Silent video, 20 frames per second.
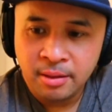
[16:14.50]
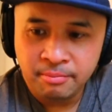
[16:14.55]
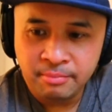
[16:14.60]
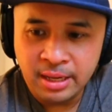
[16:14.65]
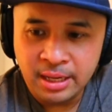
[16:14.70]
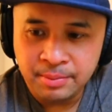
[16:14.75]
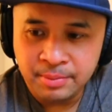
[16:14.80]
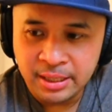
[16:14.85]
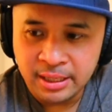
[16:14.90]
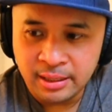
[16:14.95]

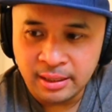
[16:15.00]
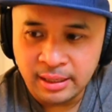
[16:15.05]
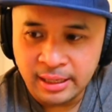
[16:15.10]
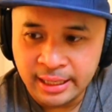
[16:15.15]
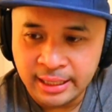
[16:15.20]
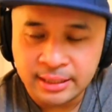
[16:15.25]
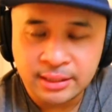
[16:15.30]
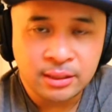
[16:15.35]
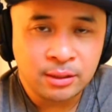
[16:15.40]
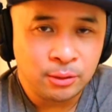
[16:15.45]
maybe an
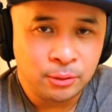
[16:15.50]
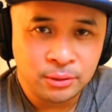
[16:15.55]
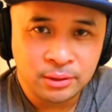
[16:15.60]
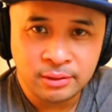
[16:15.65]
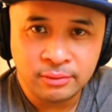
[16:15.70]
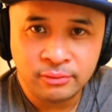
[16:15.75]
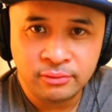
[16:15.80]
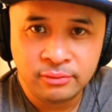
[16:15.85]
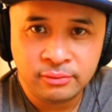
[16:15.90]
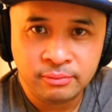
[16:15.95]

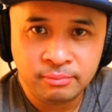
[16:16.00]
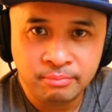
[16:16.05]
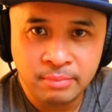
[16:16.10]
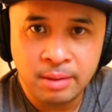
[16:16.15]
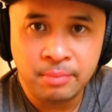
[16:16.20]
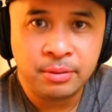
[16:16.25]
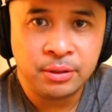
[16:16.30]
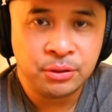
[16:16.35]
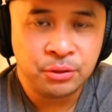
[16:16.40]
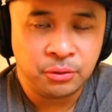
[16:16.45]
exclusive
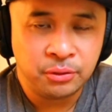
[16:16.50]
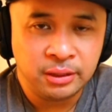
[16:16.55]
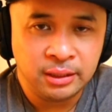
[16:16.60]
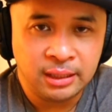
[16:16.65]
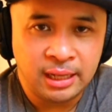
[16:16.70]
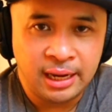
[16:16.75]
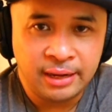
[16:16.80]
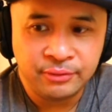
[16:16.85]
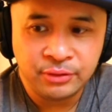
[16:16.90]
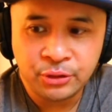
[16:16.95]
members only
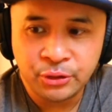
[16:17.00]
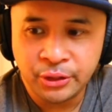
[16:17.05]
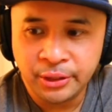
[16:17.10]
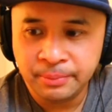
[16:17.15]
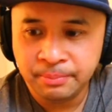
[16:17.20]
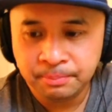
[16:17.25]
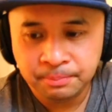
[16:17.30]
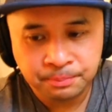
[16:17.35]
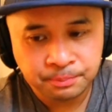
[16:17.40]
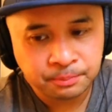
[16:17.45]
live
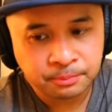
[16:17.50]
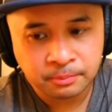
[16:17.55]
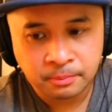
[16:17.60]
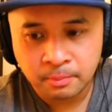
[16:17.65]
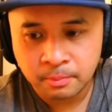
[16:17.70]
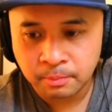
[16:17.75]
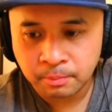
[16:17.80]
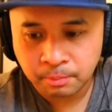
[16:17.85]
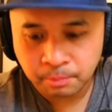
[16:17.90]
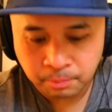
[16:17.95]
stream,
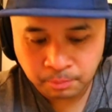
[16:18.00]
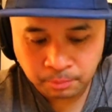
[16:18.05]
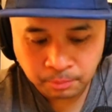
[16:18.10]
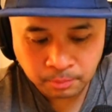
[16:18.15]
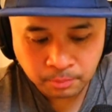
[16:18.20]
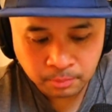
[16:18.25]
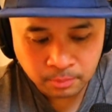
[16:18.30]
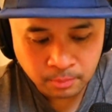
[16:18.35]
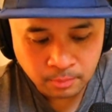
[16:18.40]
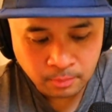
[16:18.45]

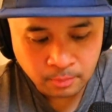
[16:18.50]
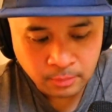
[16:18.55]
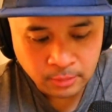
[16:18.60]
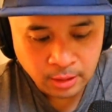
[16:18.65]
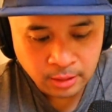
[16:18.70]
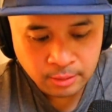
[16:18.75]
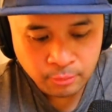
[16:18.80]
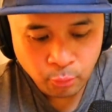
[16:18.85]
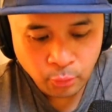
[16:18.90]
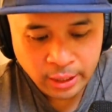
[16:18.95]

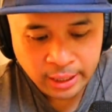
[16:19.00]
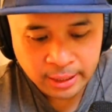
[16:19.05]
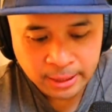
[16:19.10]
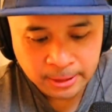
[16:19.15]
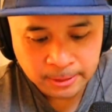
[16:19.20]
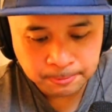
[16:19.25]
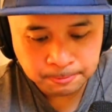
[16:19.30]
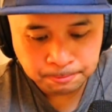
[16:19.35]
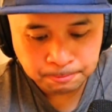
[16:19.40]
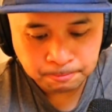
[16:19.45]

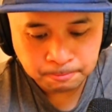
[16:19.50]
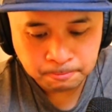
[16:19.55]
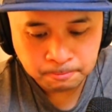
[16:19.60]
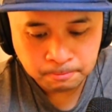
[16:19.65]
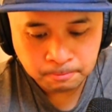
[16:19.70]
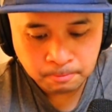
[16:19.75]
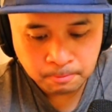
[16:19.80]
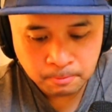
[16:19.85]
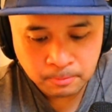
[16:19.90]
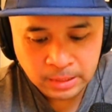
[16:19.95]
where
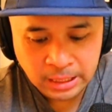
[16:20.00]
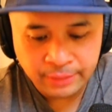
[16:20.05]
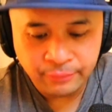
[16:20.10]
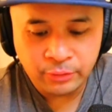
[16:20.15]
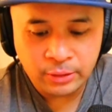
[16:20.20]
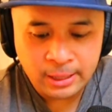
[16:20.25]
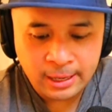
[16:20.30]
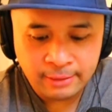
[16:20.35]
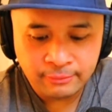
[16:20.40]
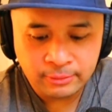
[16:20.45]

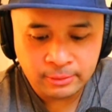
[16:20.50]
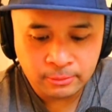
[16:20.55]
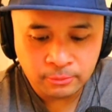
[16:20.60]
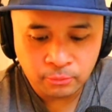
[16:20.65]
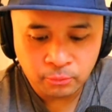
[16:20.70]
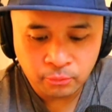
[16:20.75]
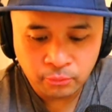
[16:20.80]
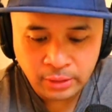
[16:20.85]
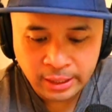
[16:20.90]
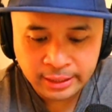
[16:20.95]
if you have a
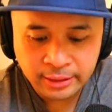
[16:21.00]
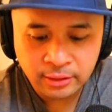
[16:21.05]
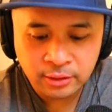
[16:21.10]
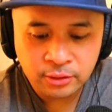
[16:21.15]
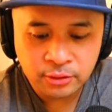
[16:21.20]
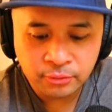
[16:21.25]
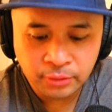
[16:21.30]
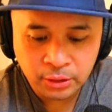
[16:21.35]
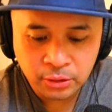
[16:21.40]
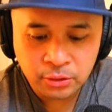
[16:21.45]

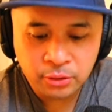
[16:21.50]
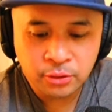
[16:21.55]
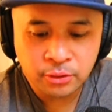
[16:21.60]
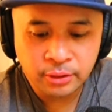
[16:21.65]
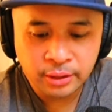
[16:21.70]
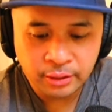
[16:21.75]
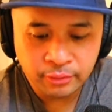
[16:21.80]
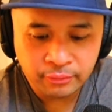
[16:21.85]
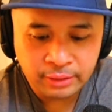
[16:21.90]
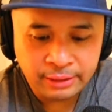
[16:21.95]
regular
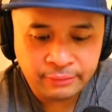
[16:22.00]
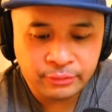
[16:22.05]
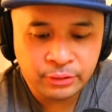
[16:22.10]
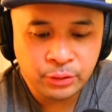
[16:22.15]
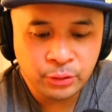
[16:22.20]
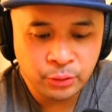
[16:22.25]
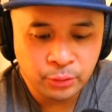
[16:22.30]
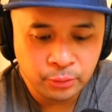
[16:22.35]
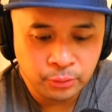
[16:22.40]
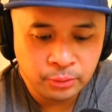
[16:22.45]
recurring
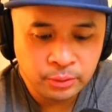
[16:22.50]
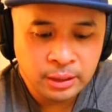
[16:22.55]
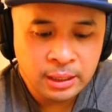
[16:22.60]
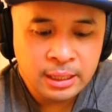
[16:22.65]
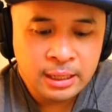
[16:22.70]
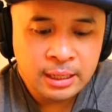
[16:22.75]
revenue